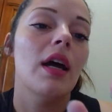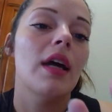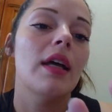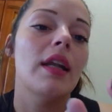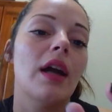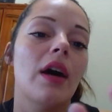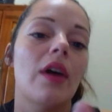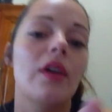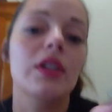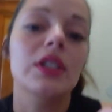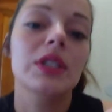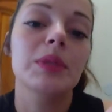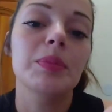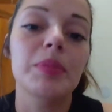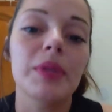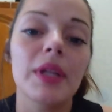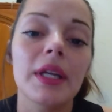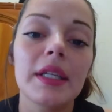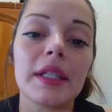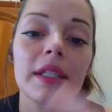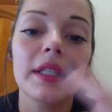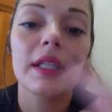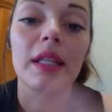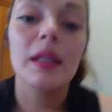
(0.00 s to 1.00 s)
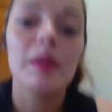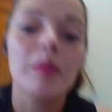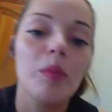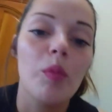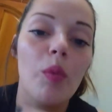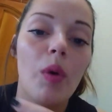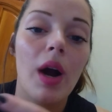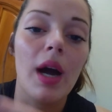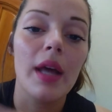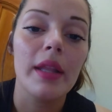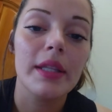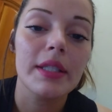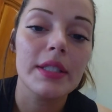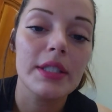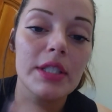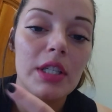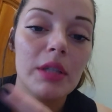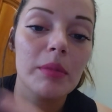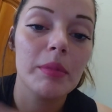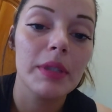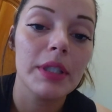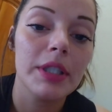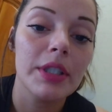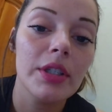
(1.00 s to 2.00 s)
And I'll explain to them why this
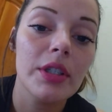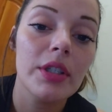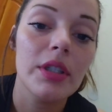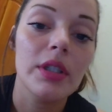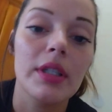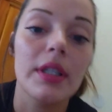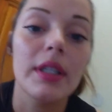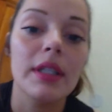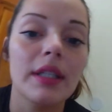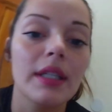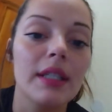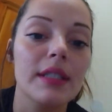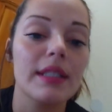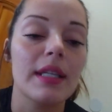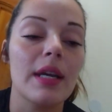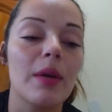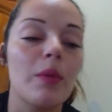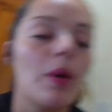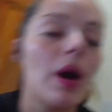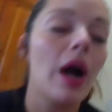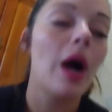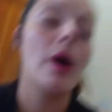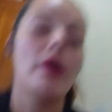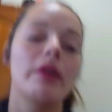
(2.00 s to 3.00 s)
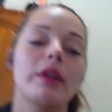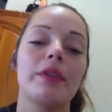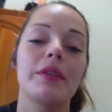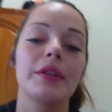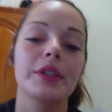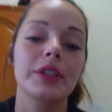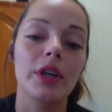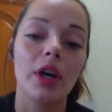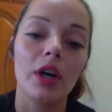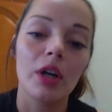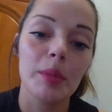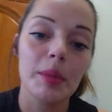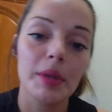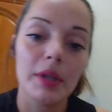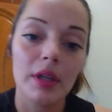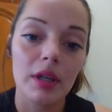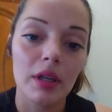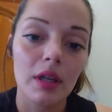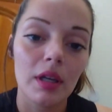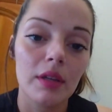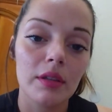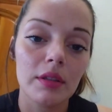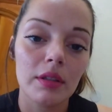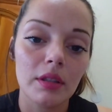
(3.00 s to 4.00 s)
could be good. And they say, "Wow, I never thought of
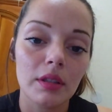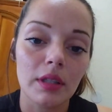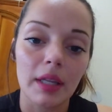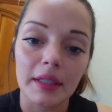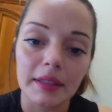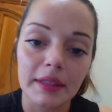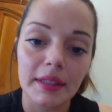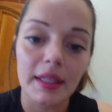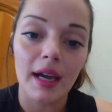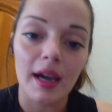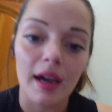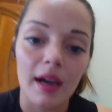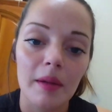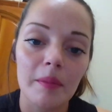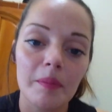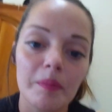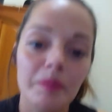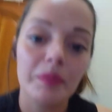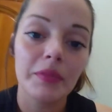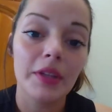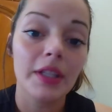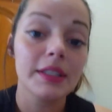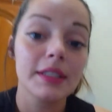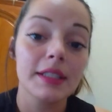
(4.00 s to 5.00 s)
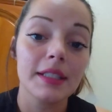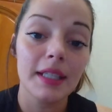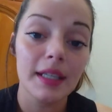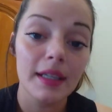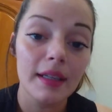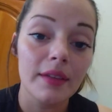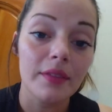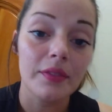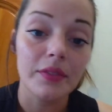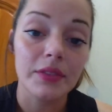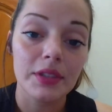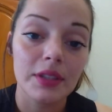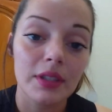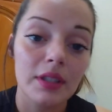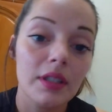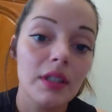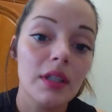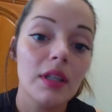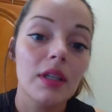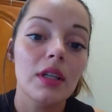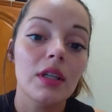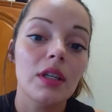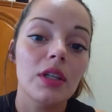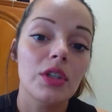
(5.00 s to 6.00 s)
it like that." That's a gift.
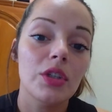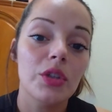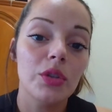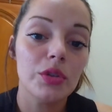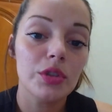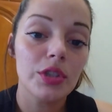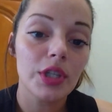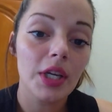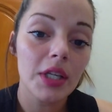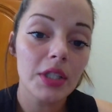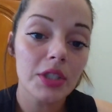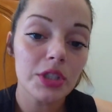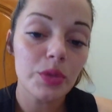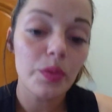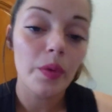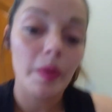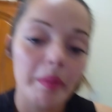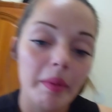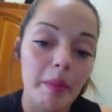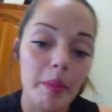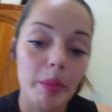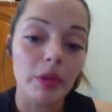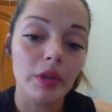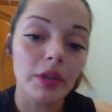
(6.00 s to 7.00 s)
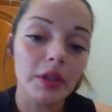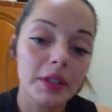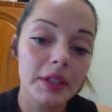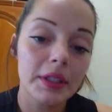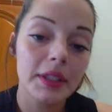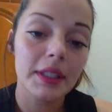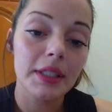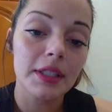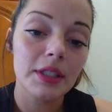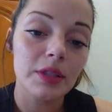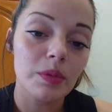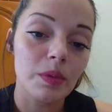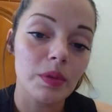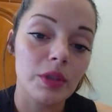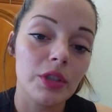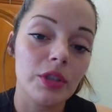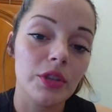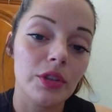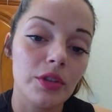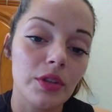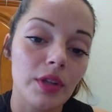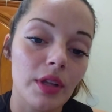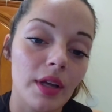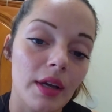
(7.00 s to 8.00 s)
You change the way people look at things when
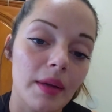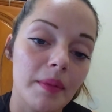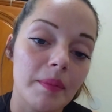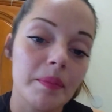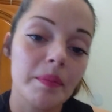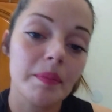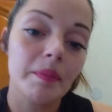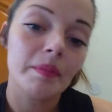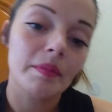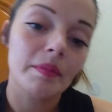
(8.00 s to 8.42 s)
you do that.